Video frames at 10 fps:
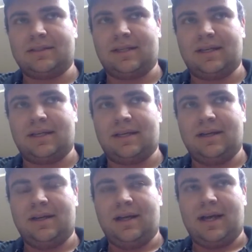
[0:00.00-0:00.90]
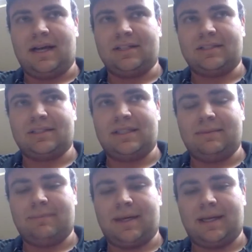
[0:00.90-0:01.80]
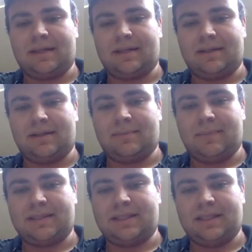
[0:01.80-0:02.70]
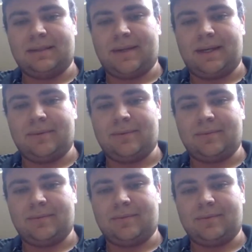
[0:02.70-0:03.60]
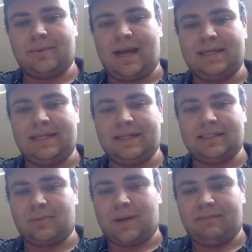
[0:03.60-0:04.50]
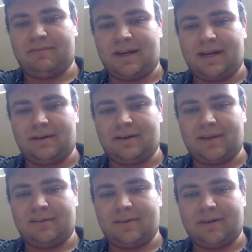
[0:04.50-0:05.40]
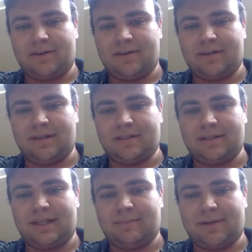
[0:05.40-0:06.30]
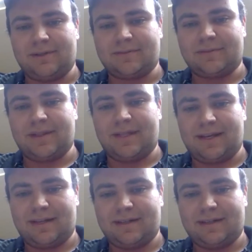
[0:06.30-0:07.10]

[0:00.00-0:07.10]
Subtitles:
Like, I just keep my like basically my idea swipe file in my phone and take posts from that.